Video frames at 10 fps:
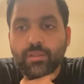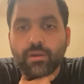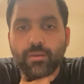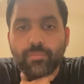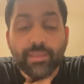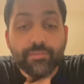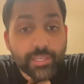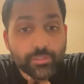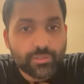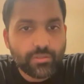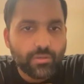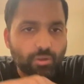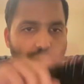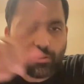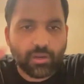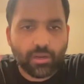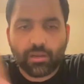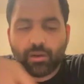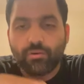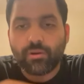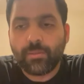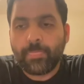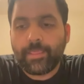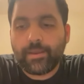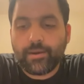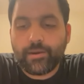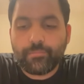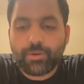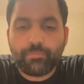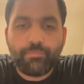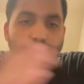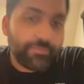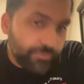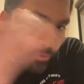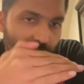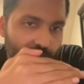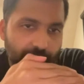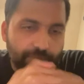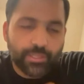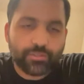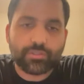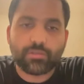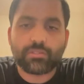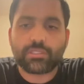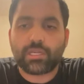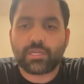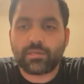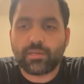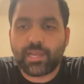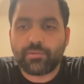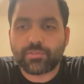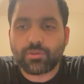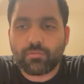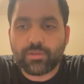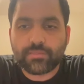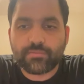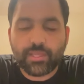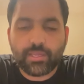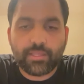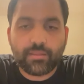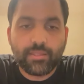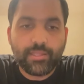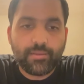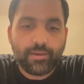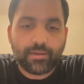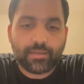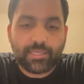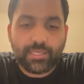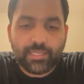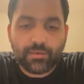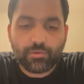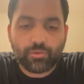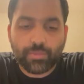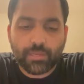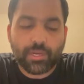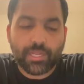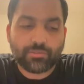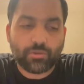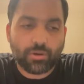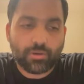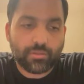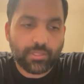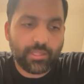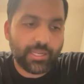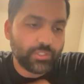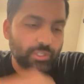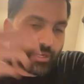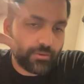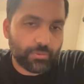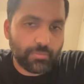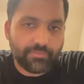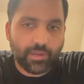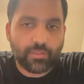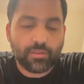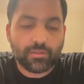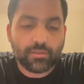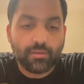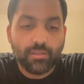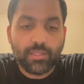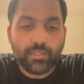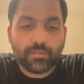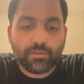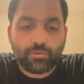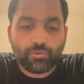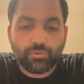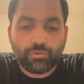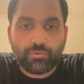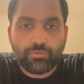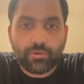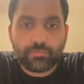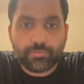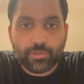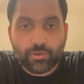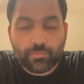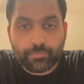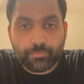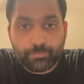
um, aviation, got the runaround. Uh, but before aviation started, I was always very uh, keen to become an astronaut. And then I shared with my father the the true, you know,